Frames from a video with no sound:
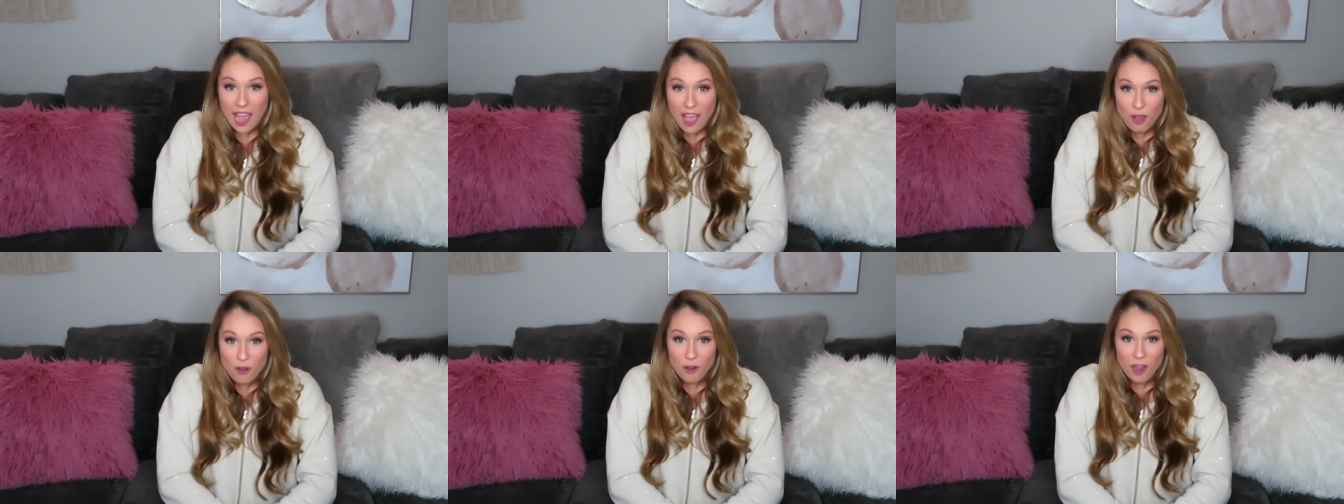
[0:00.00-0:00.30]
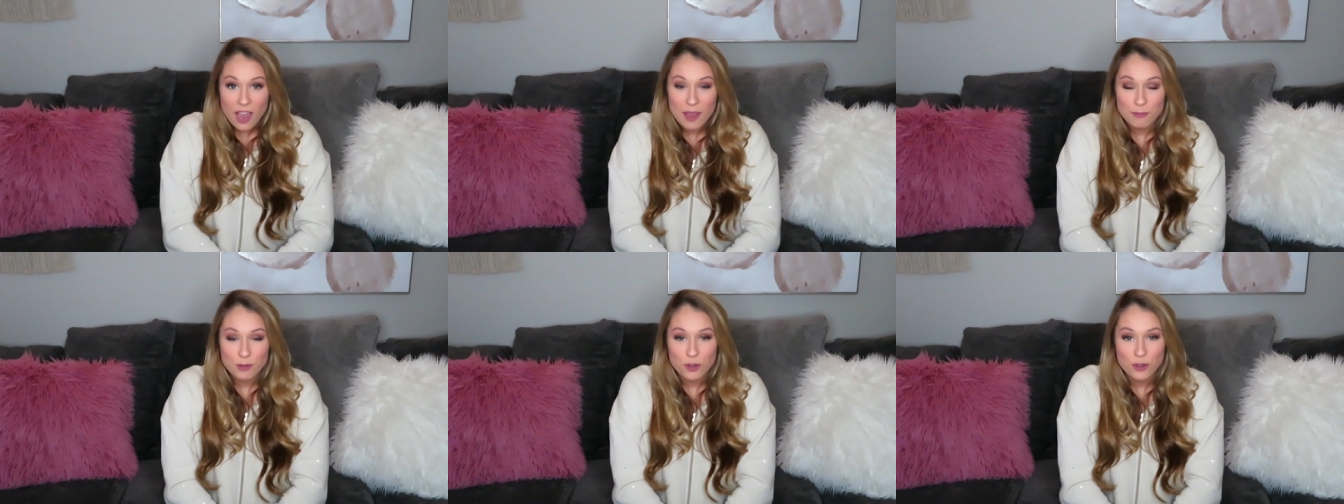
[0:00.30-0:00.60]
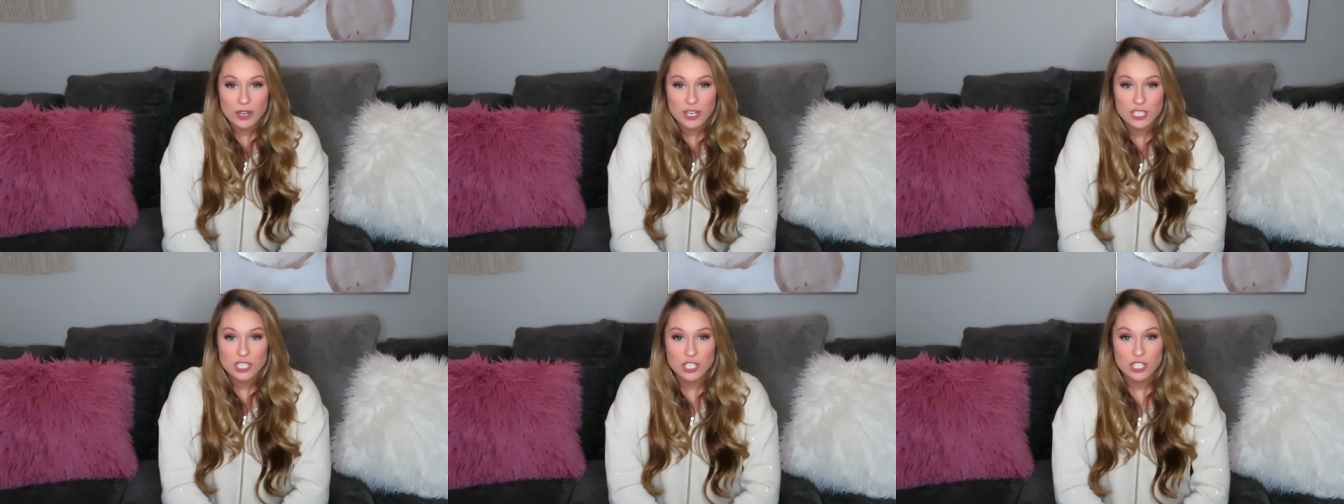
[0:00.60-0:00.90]
Now I'm
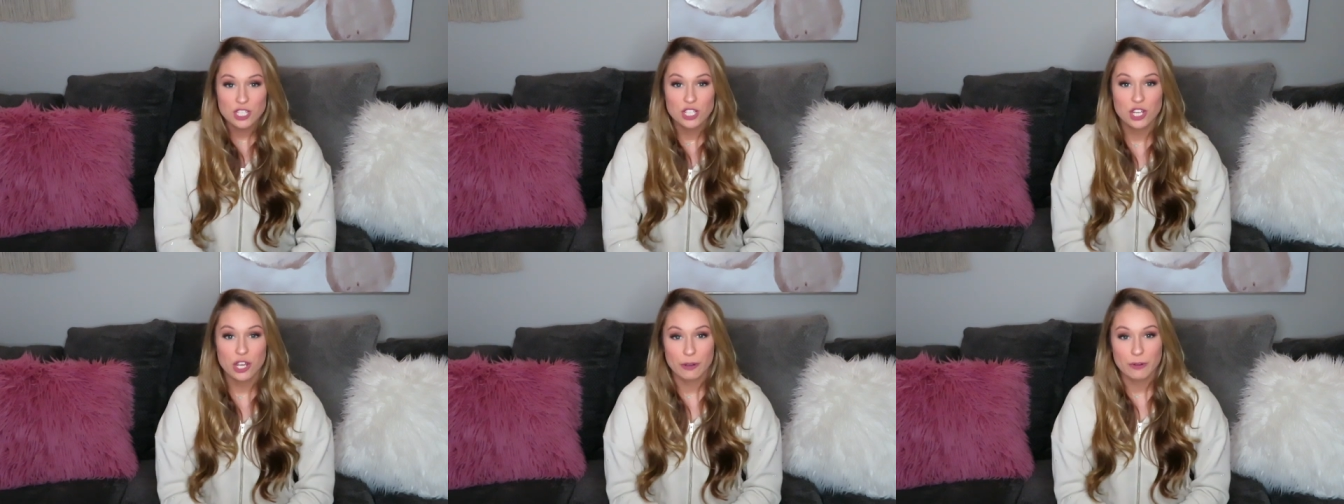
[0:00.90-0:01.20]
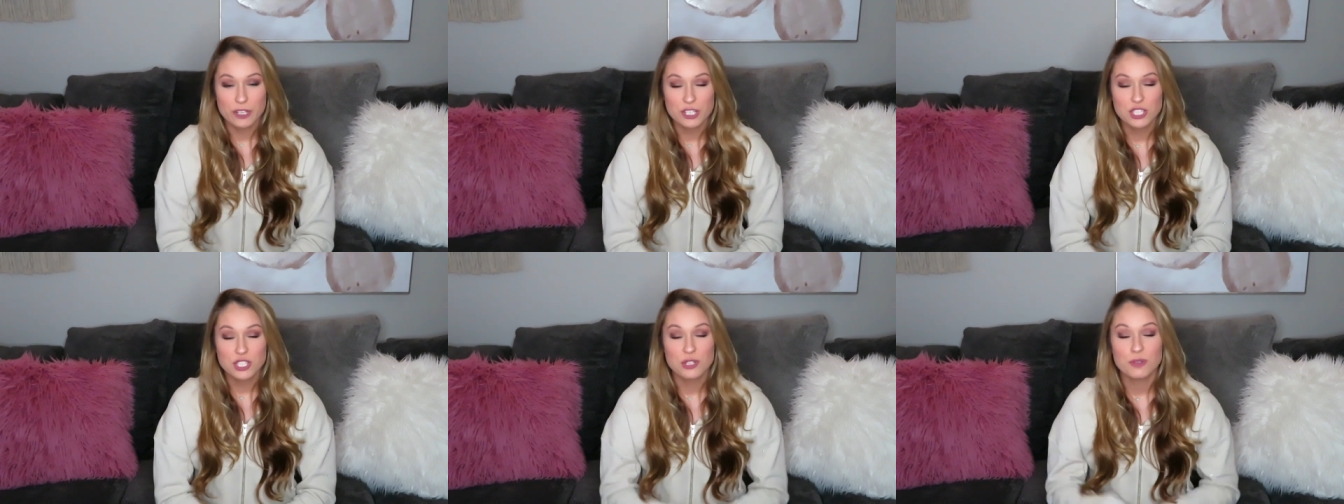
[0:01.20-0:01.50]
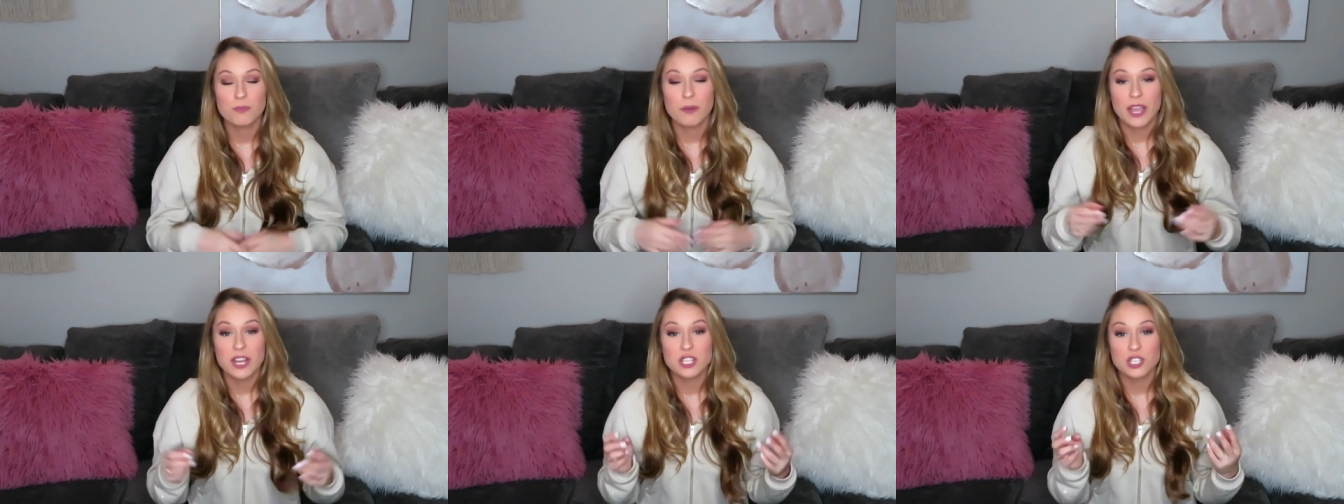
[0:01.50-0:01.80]
going to go
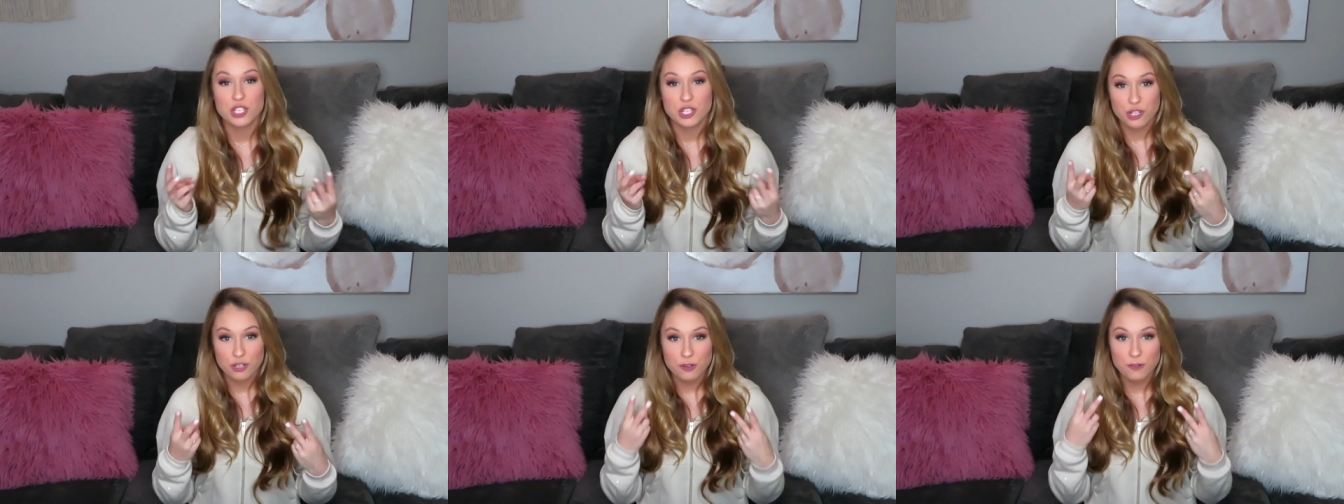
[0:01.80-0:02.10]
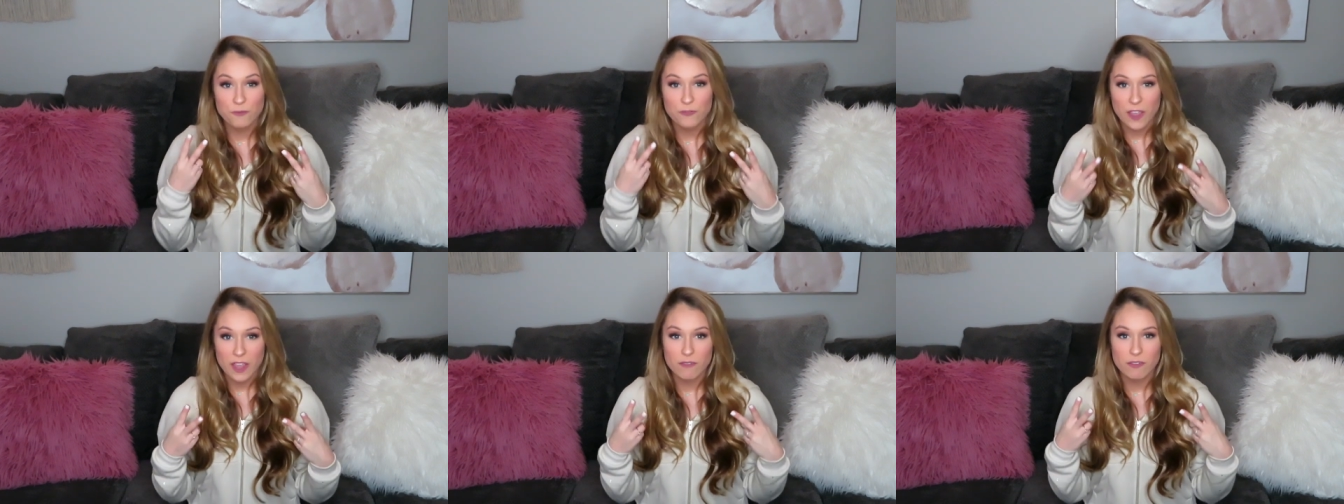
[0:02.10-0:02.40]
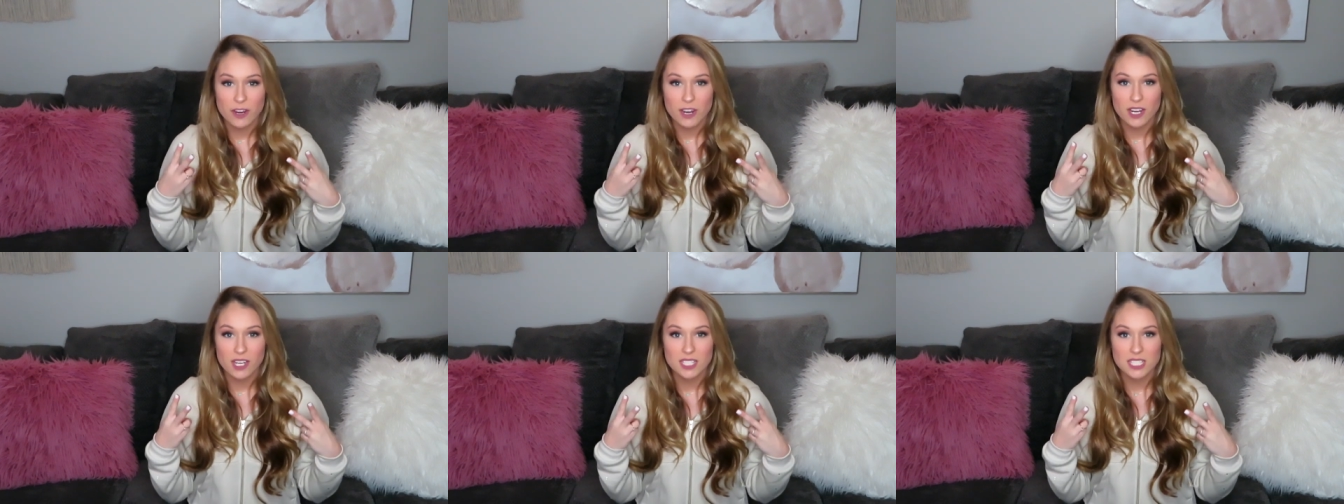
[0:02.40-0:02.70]
into my two
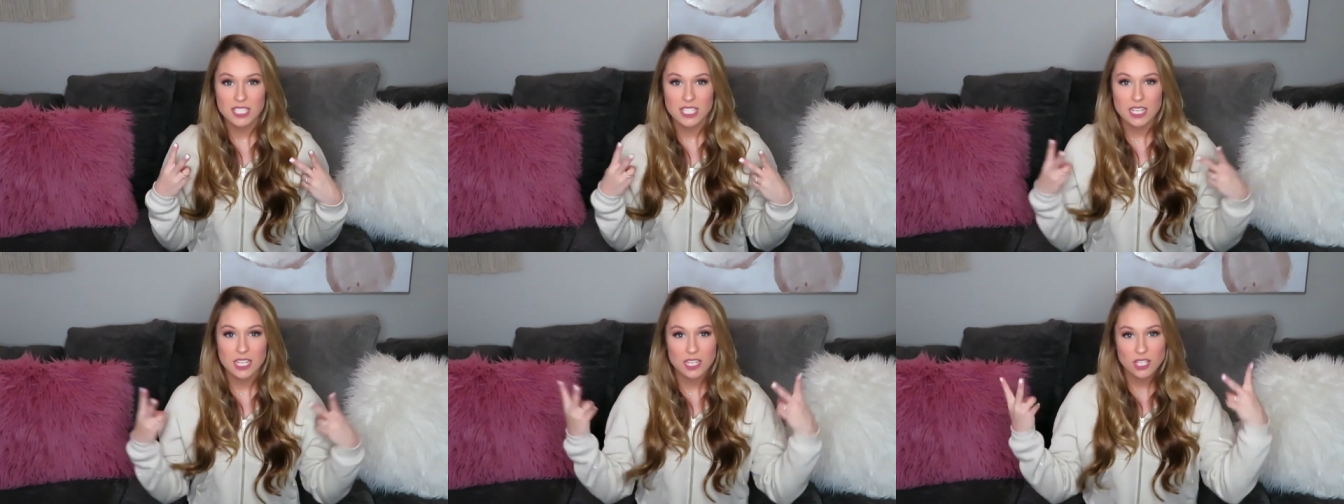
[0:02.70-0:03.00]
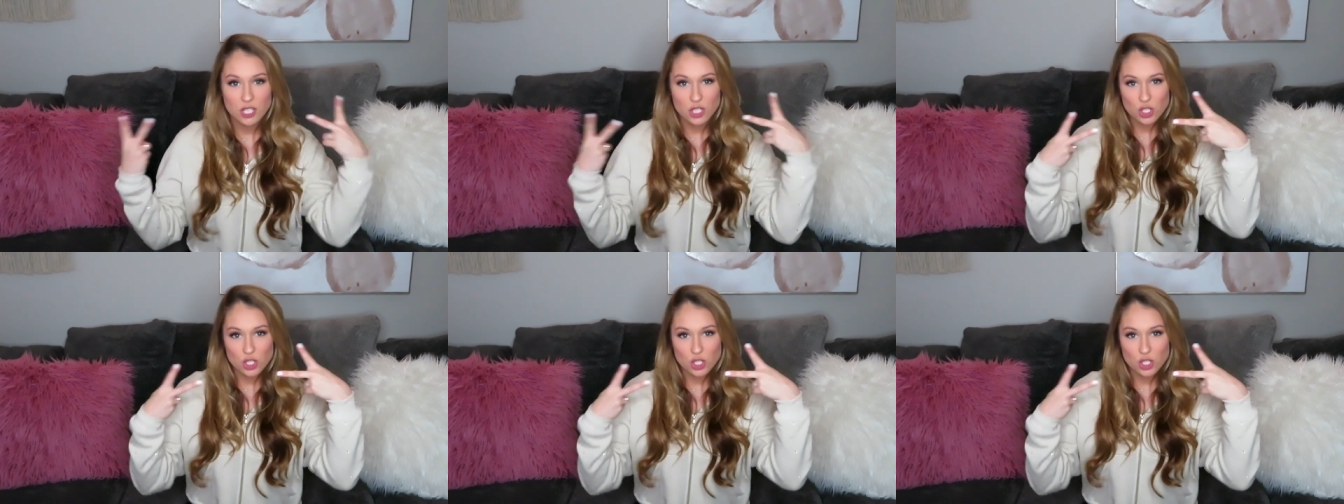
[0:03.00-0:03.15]
favorite